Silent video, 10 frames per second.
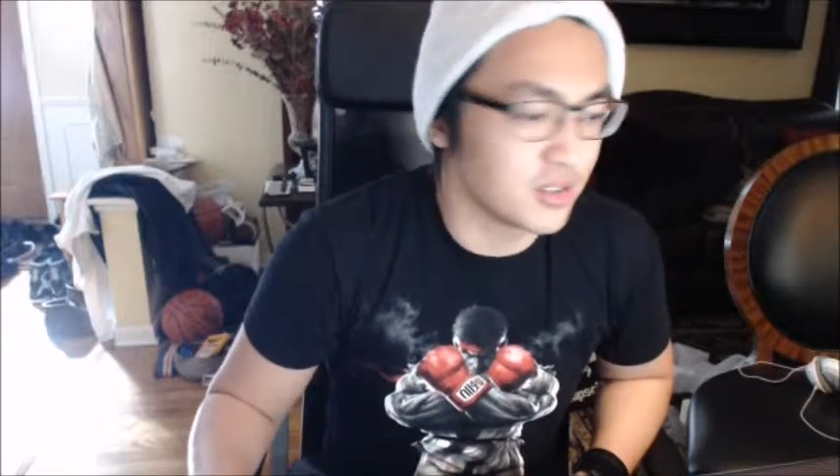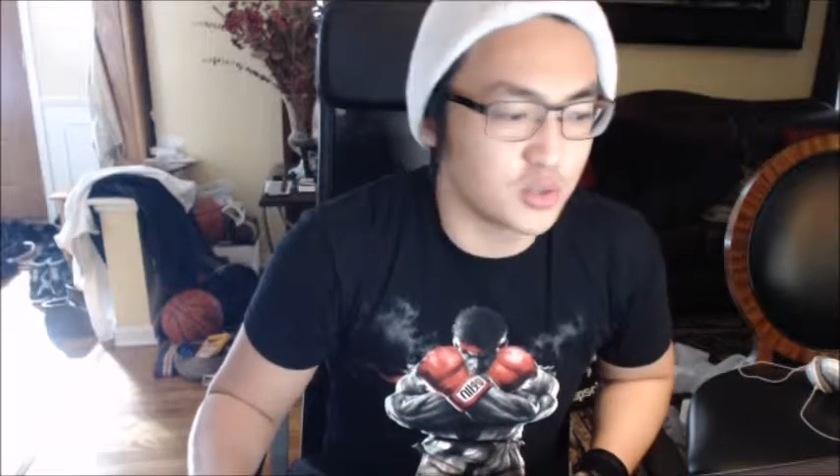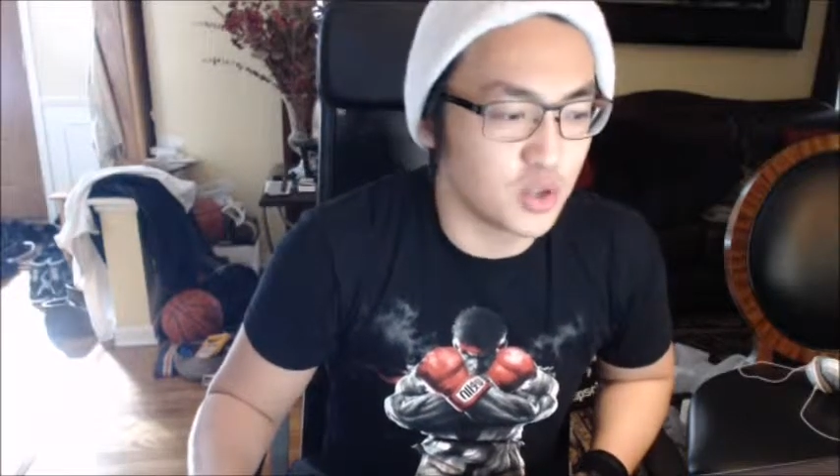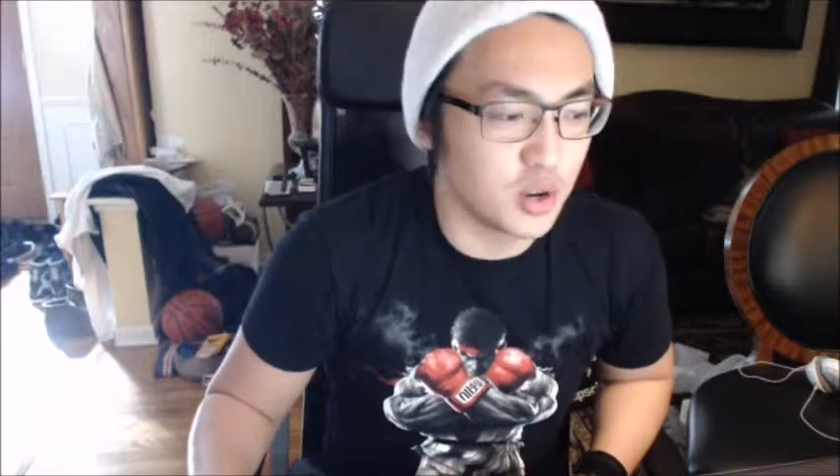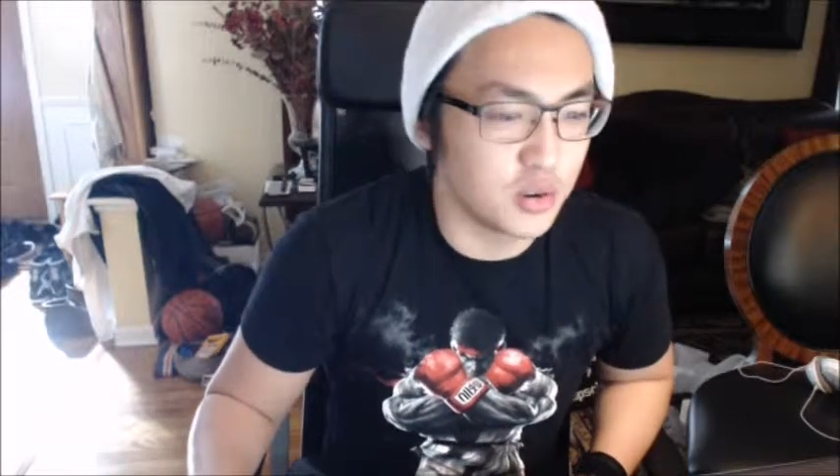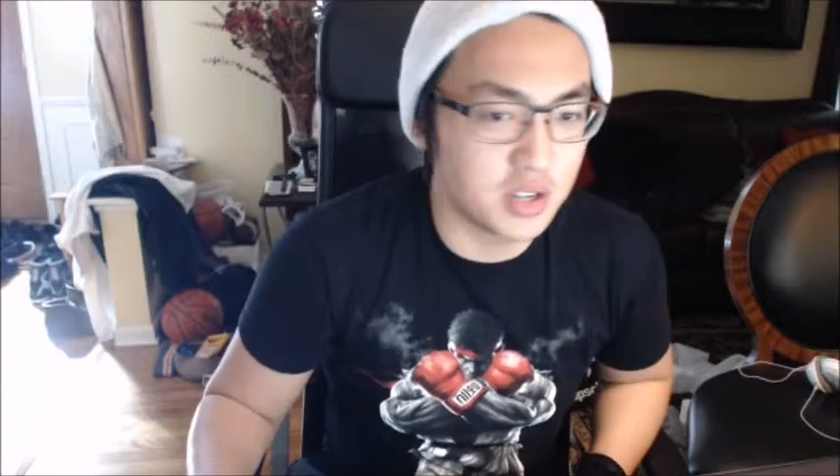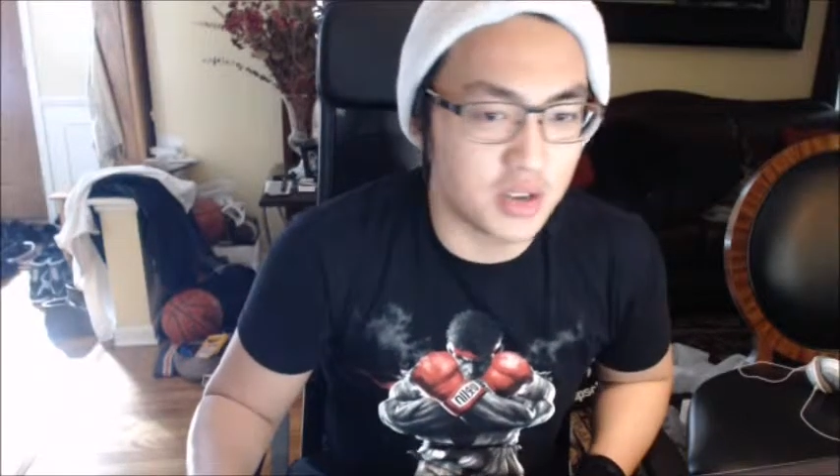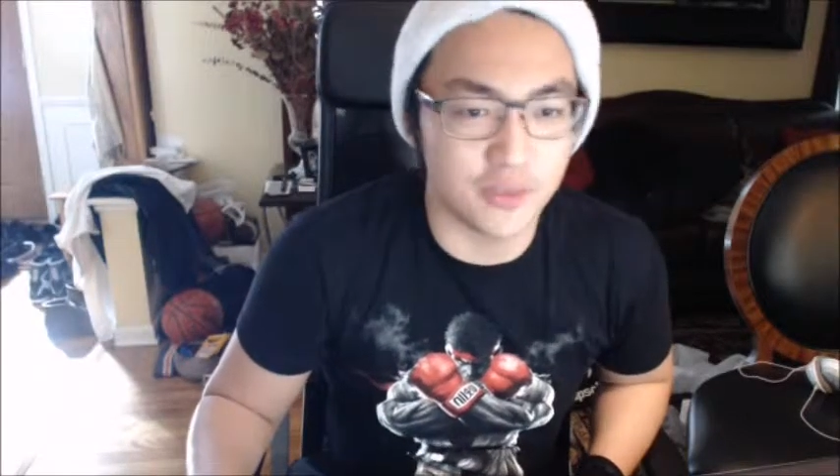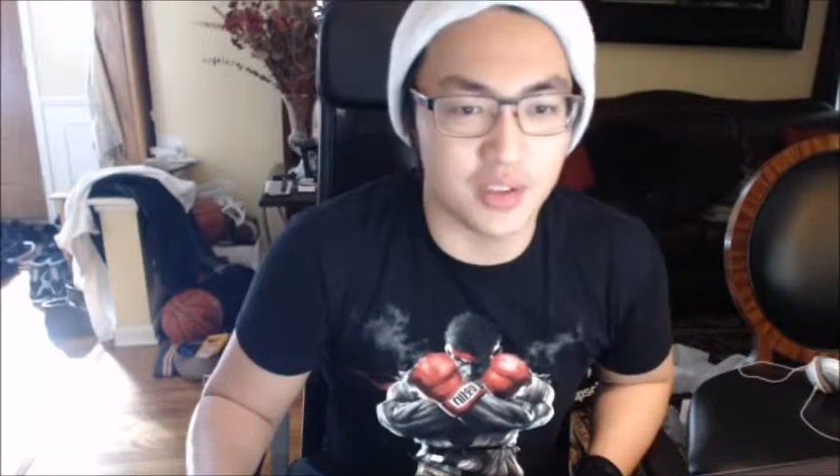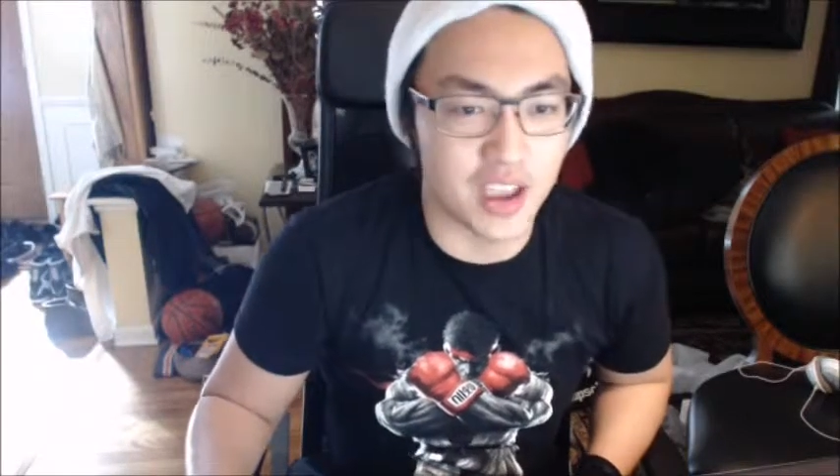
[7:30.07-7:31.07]
So
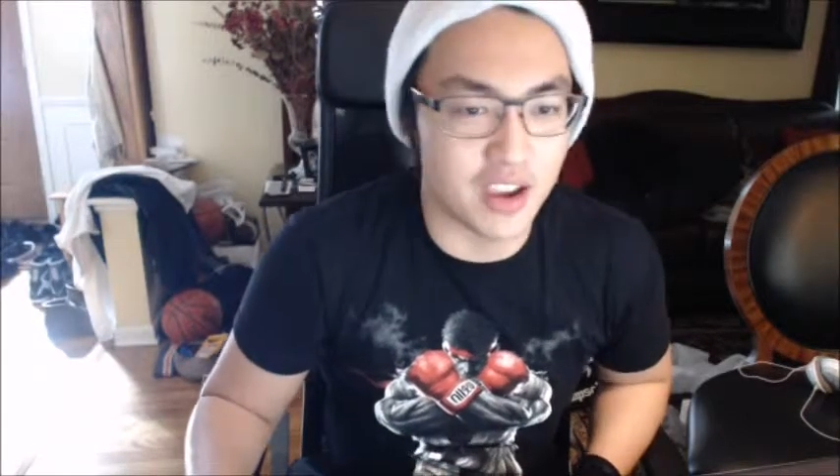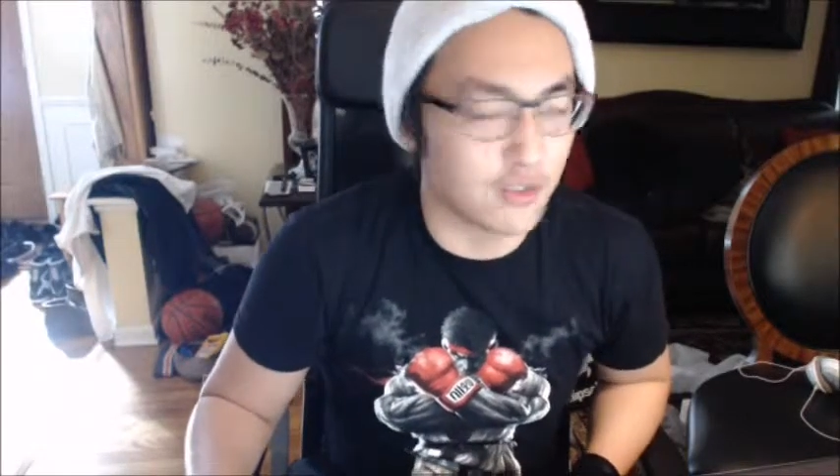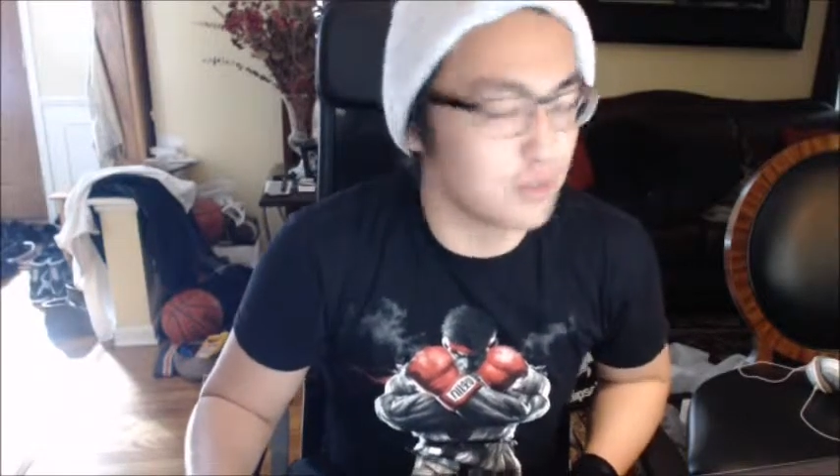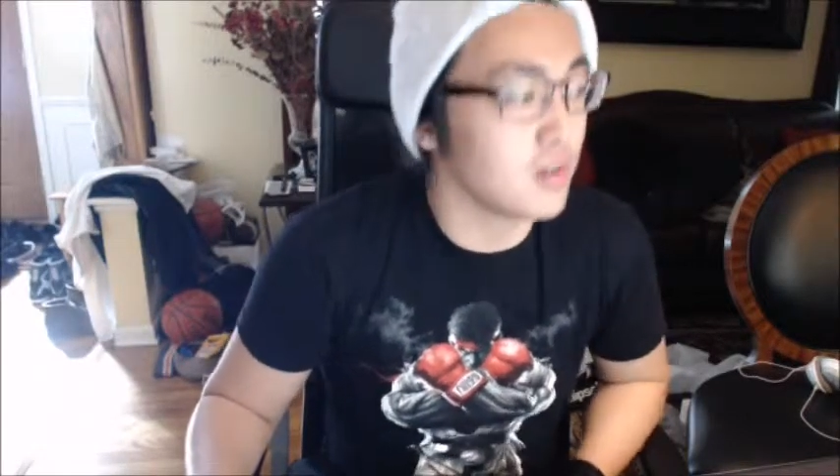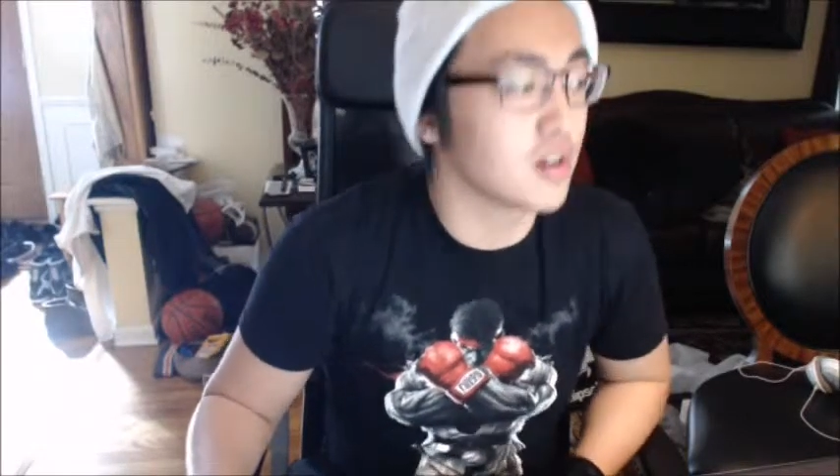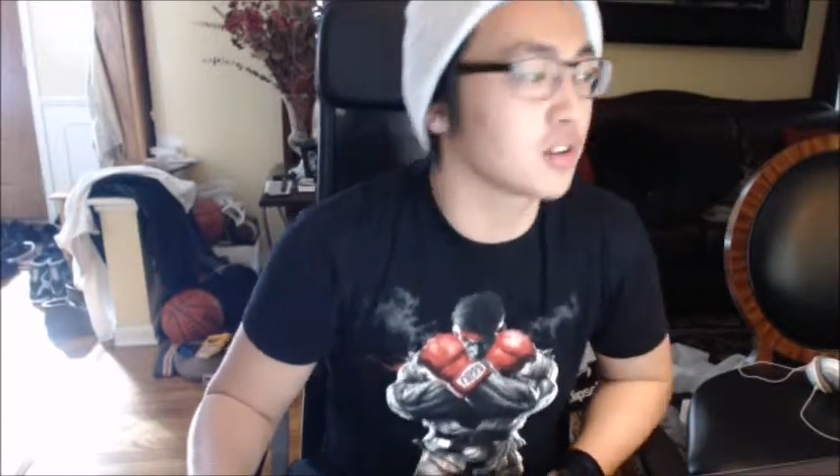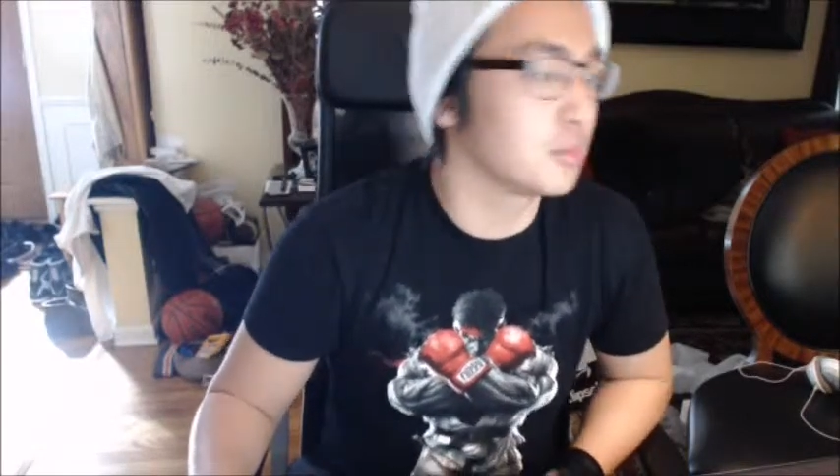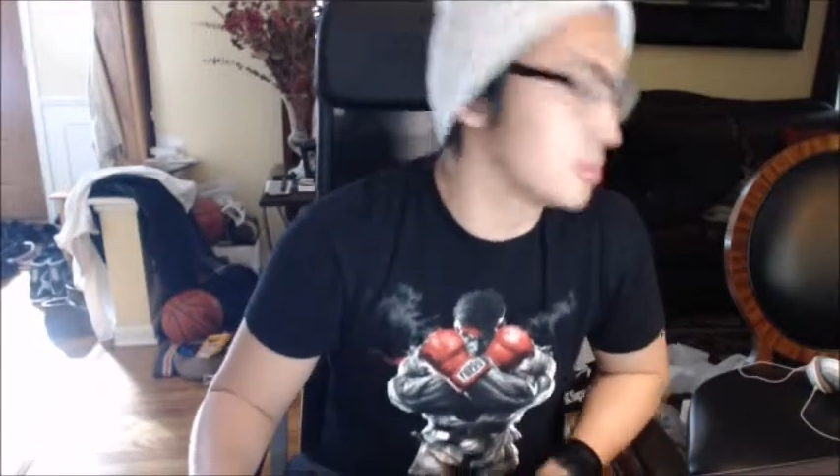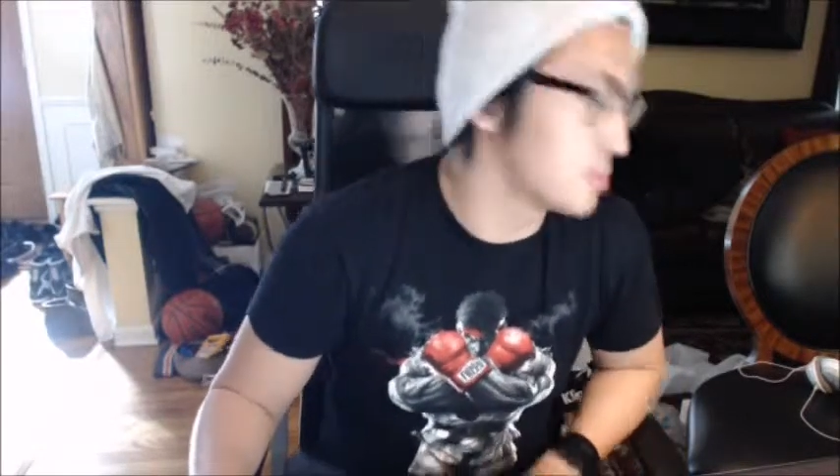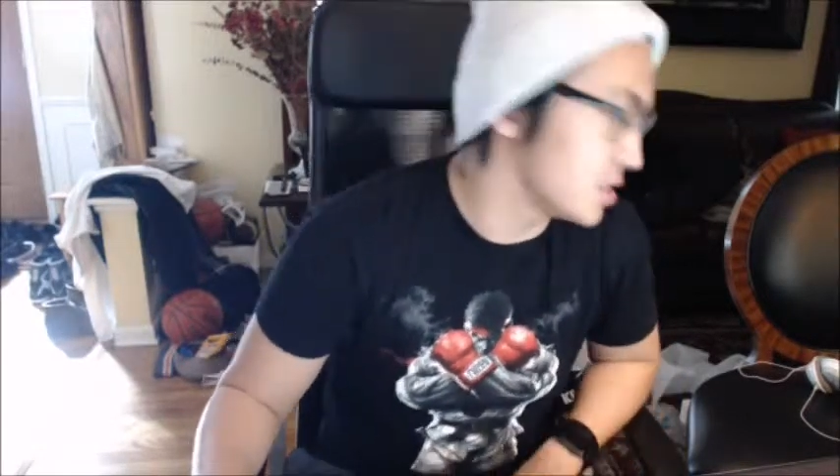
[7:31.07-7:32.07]
definitely a
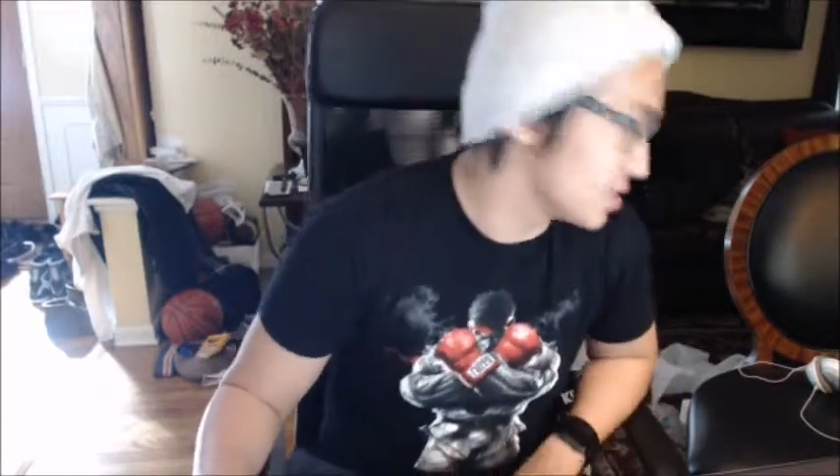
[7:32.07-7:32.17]
remarkable piece